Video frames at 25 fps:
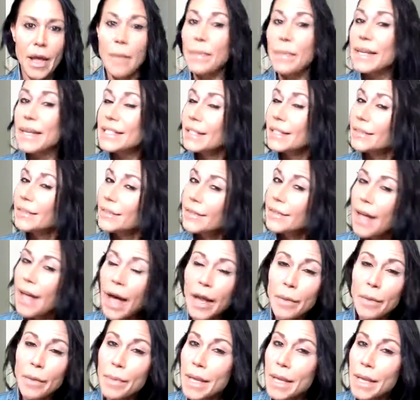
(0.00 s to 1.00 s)
because a
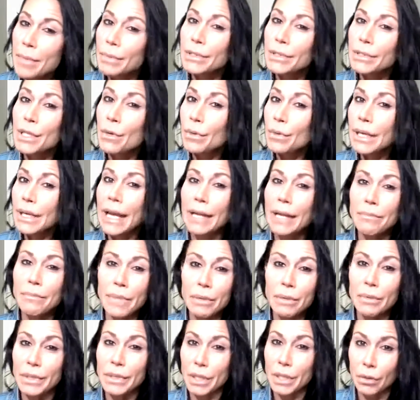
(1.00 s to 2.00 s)
lot of people don't want to
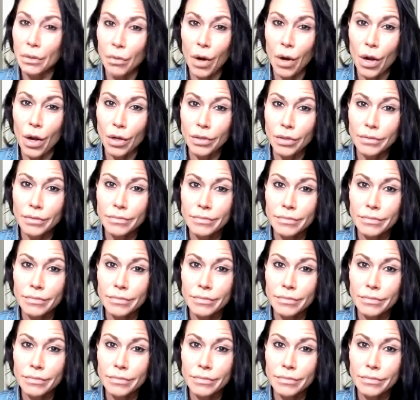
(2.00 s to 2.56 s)
admit when they're wrong.